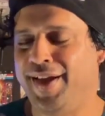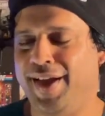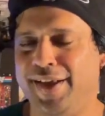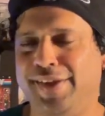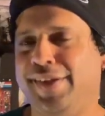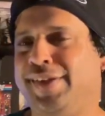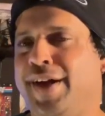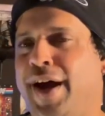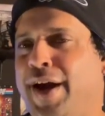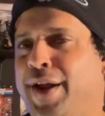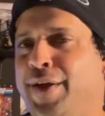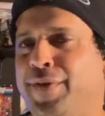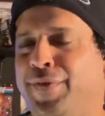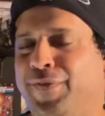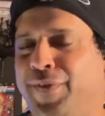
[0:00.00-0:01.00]
it's just kind
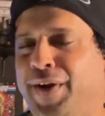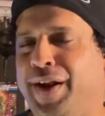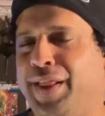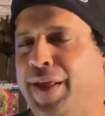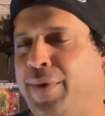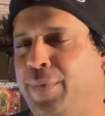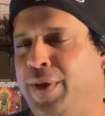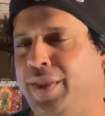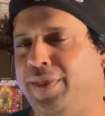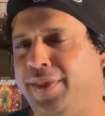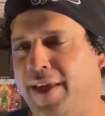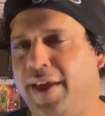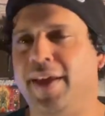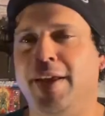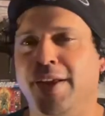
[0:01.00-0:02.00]
of funny that we
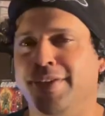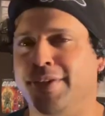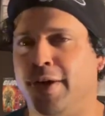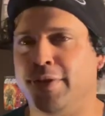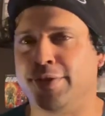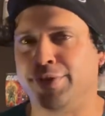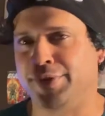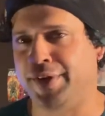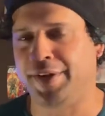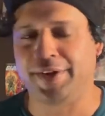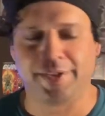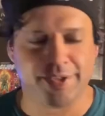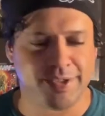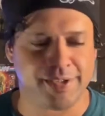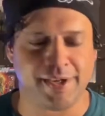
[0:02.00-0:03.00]
think he's
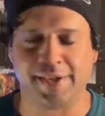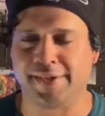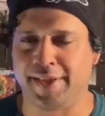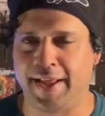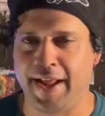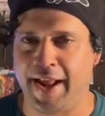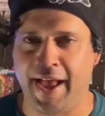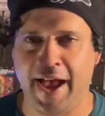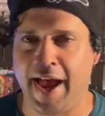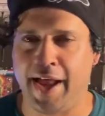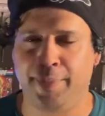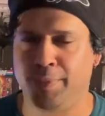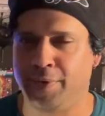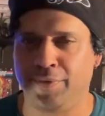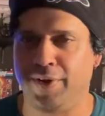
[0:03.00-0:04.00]
Australian just because of that
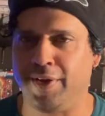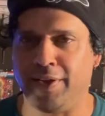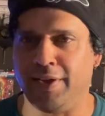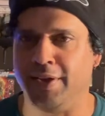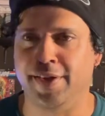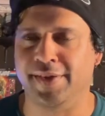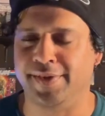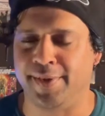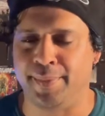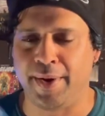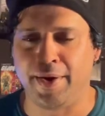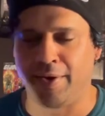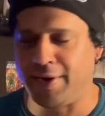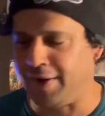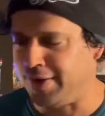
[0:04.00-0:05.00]
hat, but really he's
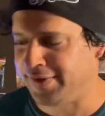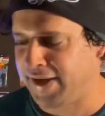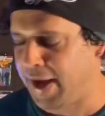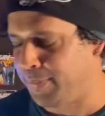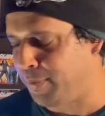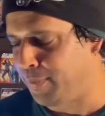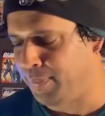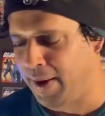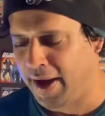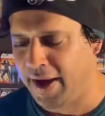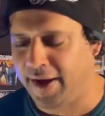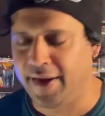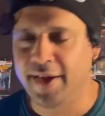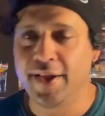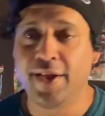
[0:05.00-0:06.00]
American as apple
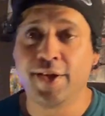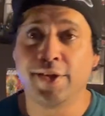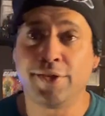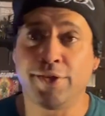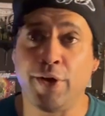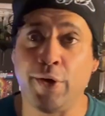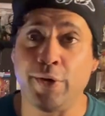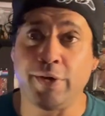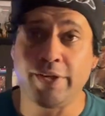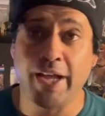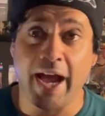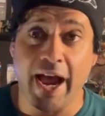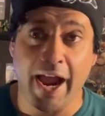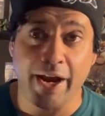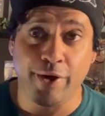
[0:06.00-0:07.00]
pie. So
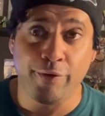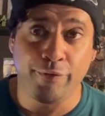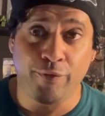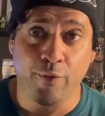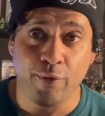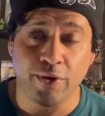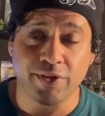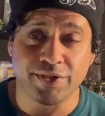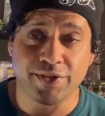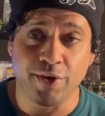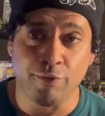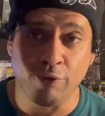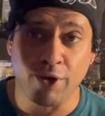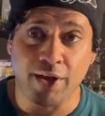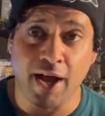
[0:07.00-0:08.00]
Tiger Force
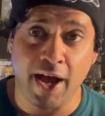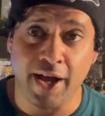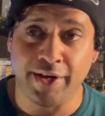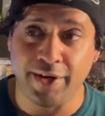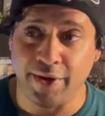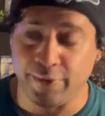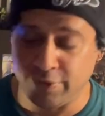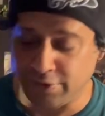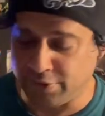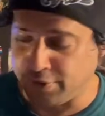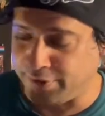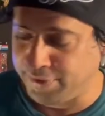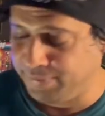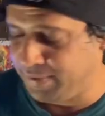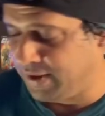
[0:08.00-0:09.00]
Recondo is
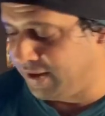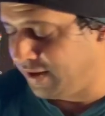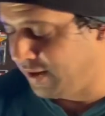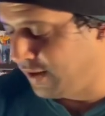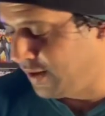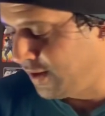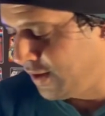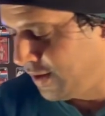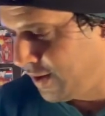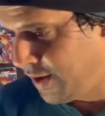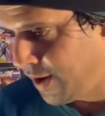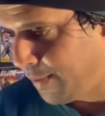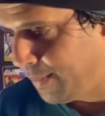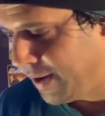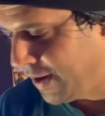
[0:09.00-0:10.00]
going to be
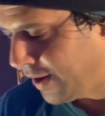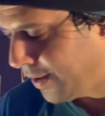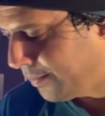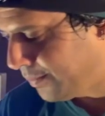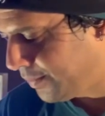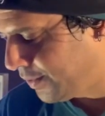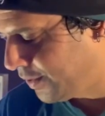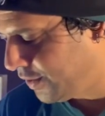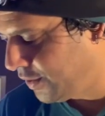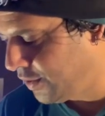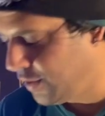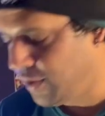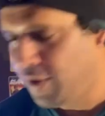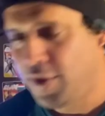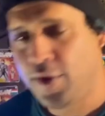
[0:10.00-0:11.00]
coming up,
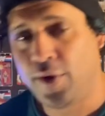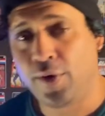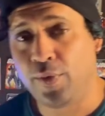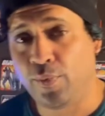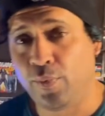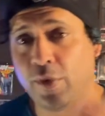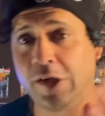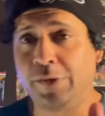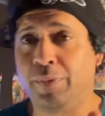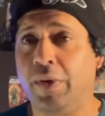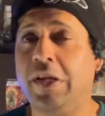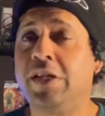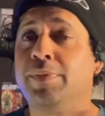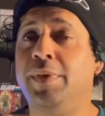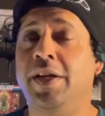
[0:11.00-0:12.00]
which
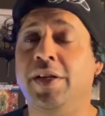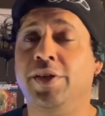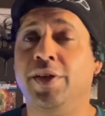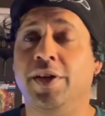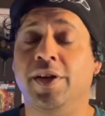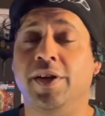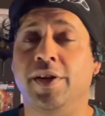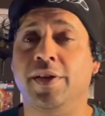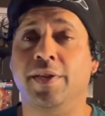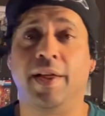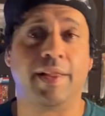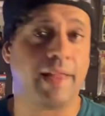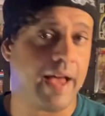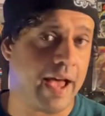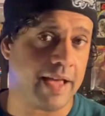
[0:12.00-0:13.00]
brings me to
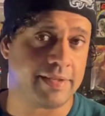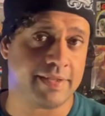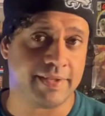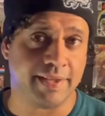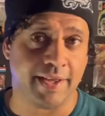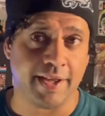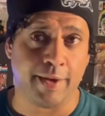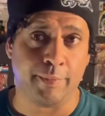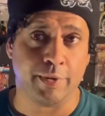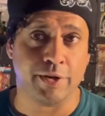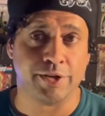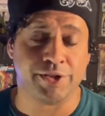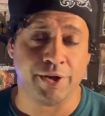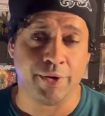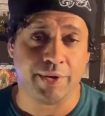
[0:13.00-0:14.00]
the last thing I'm going
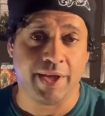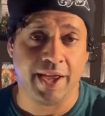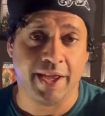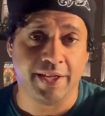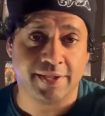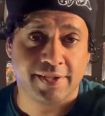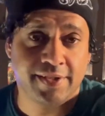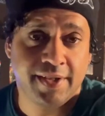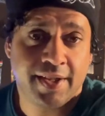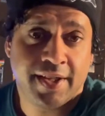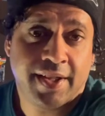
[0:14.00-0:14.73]
to showcase,